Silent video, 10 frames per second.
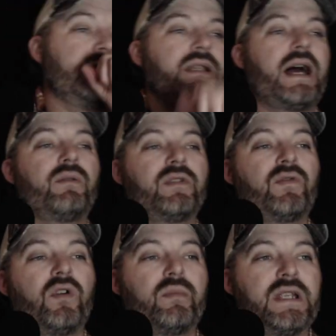That was
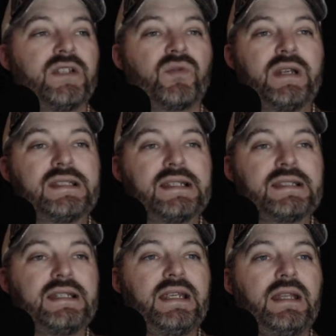formed in
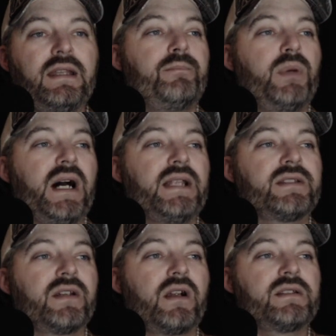2016, but
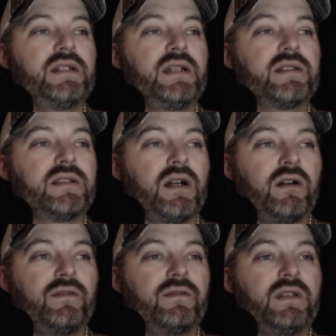Cigar City
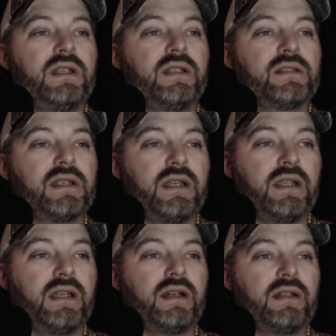itself is
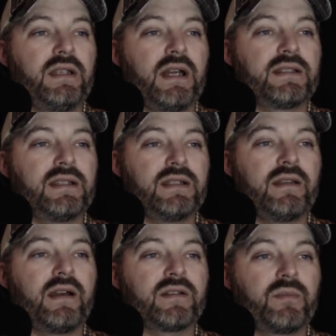
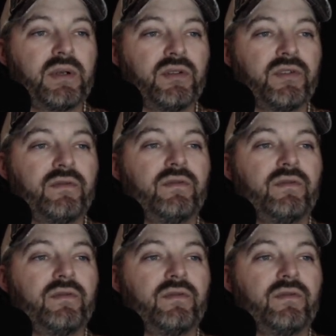60,000 barrels